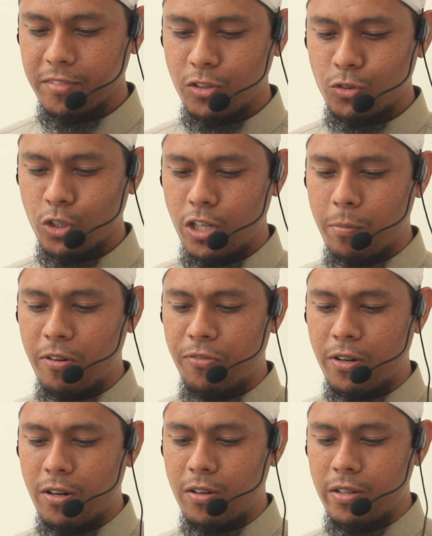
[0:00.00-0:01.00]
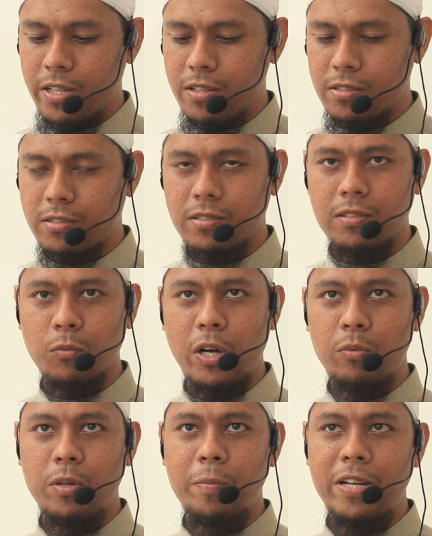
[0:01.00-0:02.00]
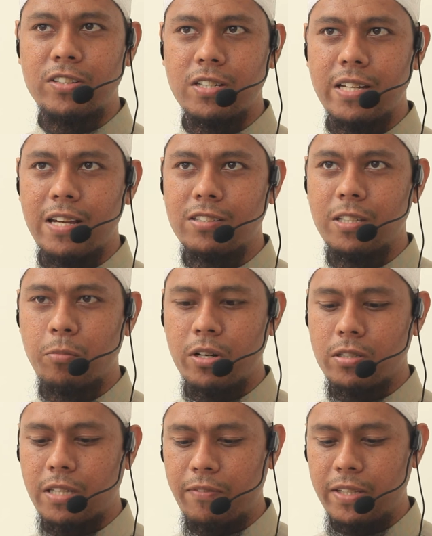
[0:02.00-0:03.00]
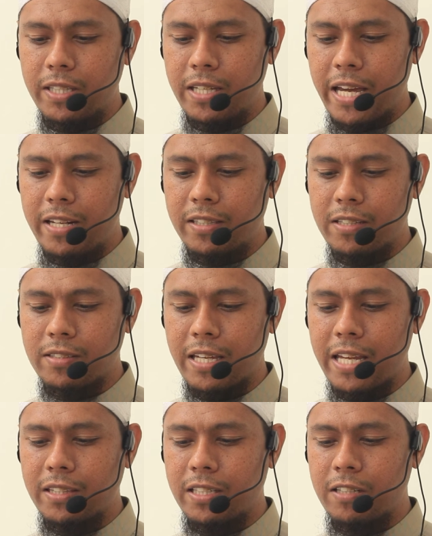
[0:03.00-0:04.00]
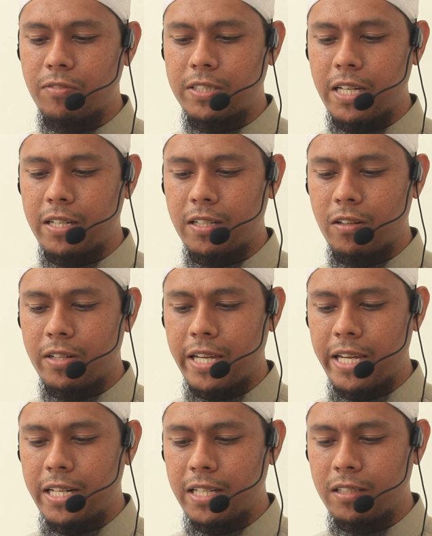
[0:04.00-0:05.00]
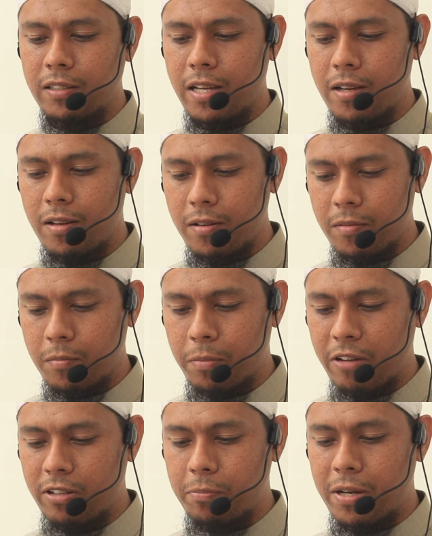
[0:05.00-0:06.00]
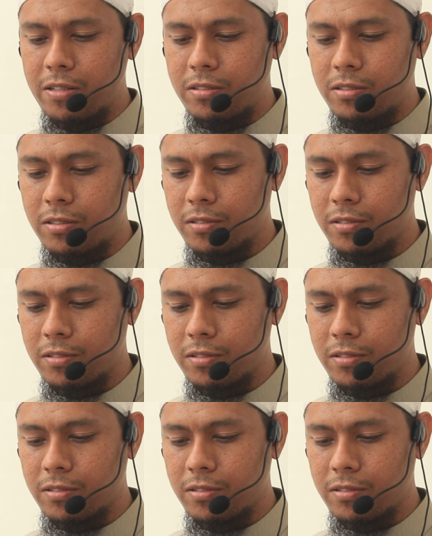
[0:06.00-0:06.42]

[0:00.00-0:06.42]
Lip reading: So number 4 is what we mentioned as the body's cavity, anything that enter the vaginal or the anal private parts,